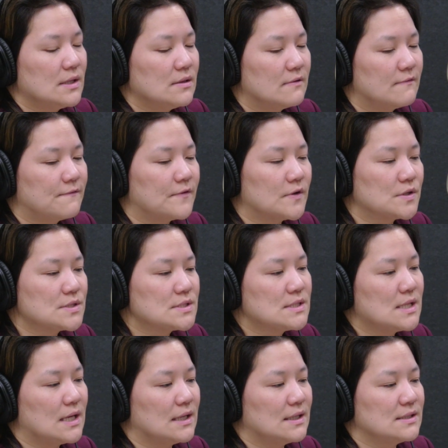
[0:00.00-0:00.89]
think the
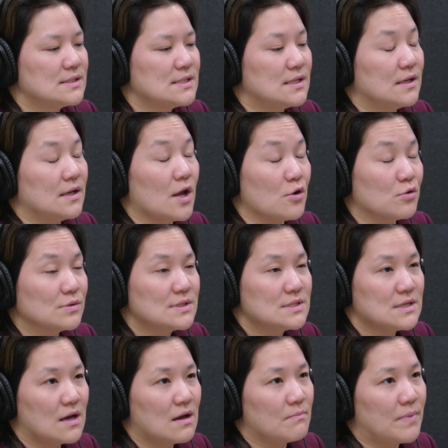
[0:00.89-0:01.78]
first thing to
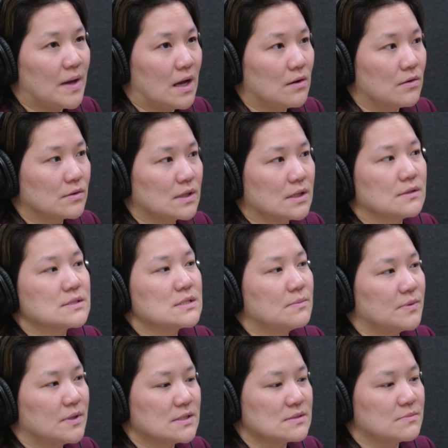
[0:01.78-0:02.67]
note about
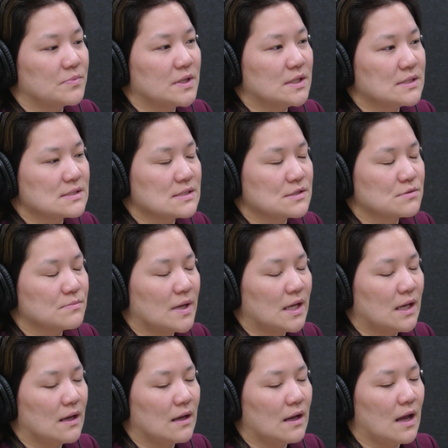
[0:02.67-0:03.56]
guilty pleas and plea
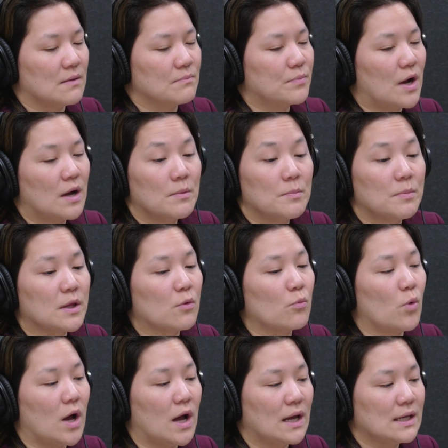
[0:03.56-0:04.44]
decision-making, and probably
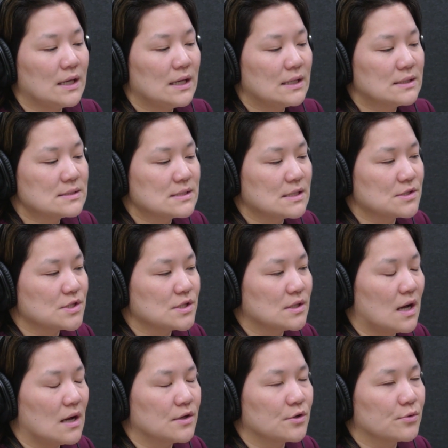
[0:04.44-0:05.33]
why it's such
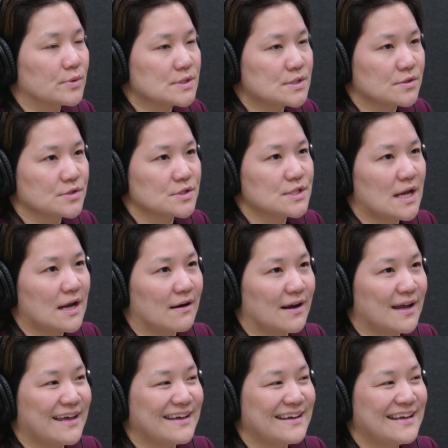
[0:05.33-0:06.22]
an under-researched
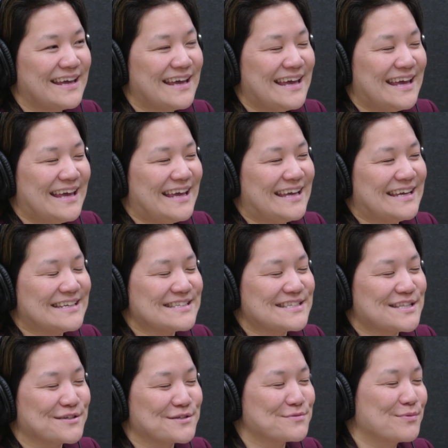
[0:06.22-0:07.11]
area,
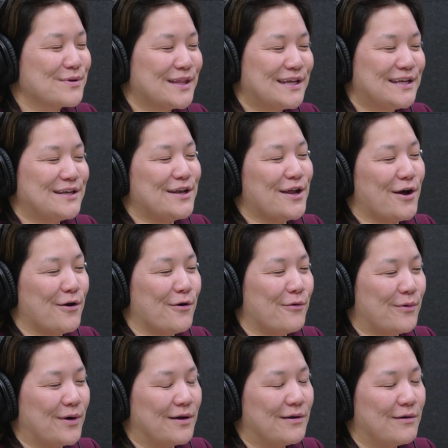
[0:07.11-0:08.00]
is there's really
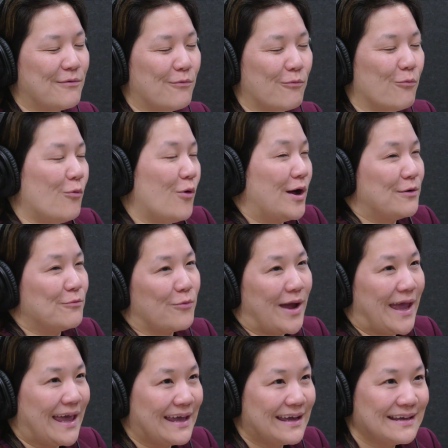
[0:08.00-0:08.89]
no one
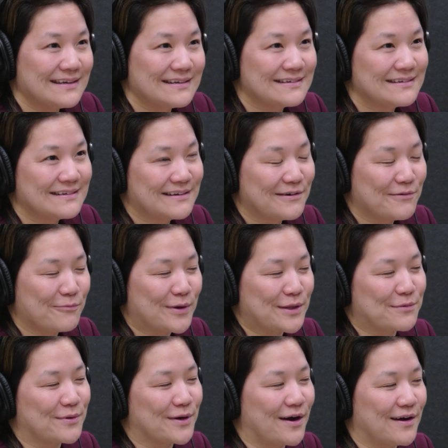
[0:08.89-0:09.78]
way
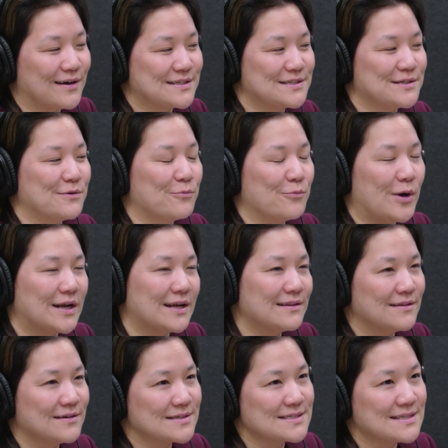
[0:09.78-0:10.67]
with regard to what
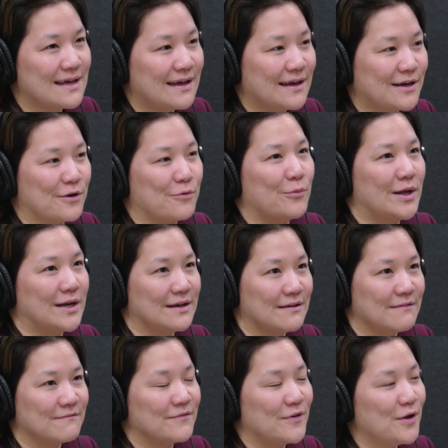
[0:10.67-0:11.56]
it looks like or what
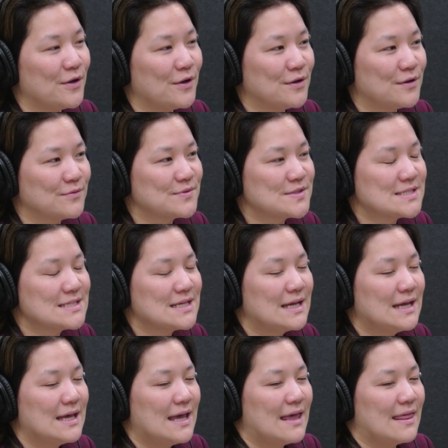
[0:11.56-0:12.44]
it involves.
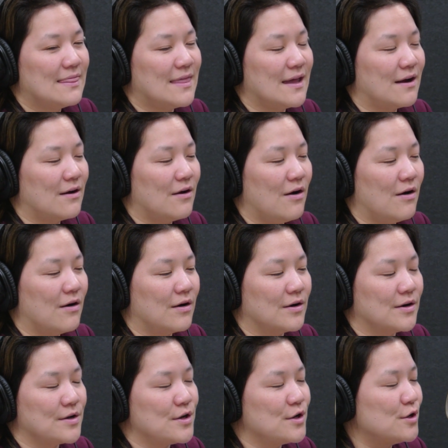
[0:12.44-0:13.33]
There
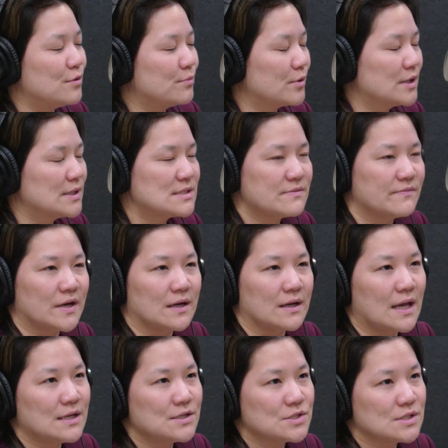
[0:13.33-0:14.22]
are numerous
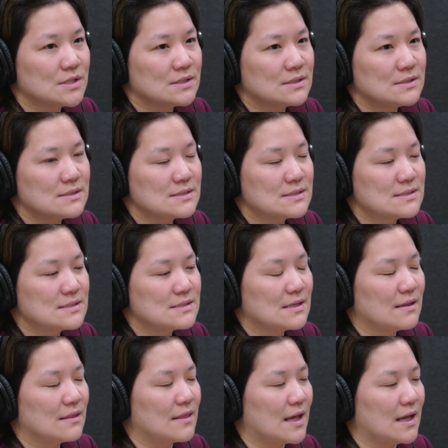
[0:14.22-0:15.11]
variations.
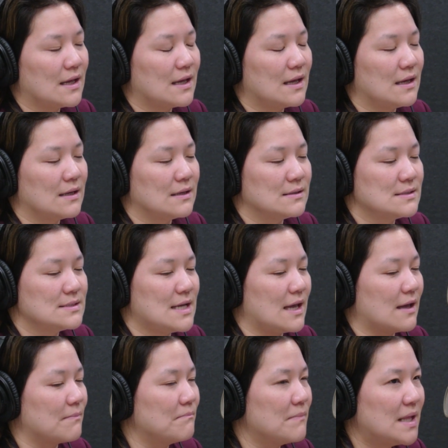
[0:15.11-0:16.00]
They can
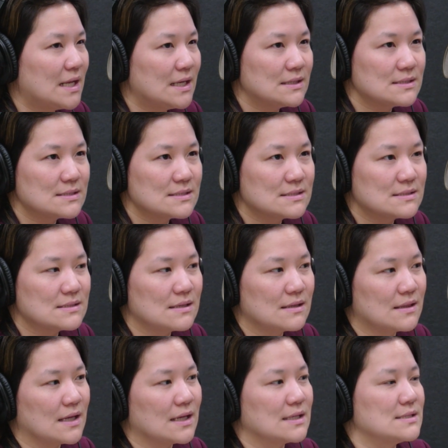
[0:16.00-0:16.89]
take minutes,
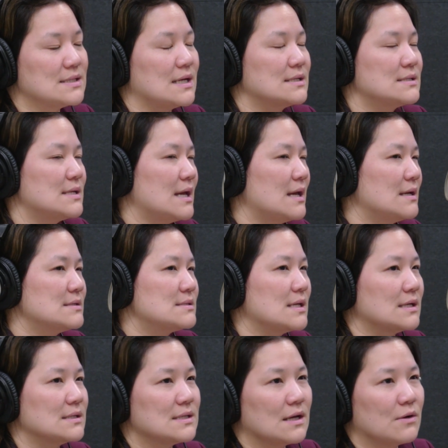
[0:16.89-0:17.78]
they can take days,
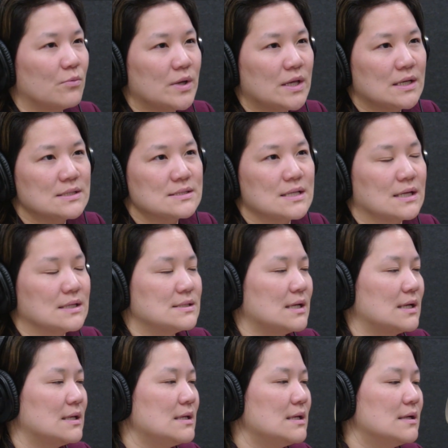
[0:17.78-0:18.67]
they can take weeks, they can
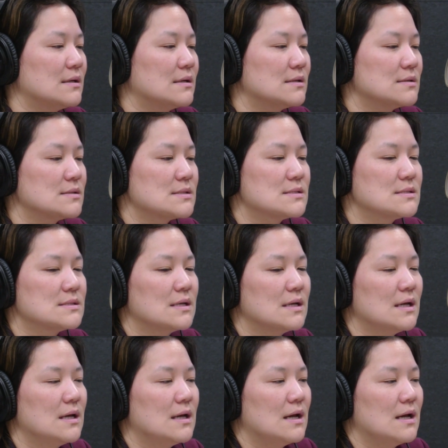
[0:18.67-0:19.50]
take years.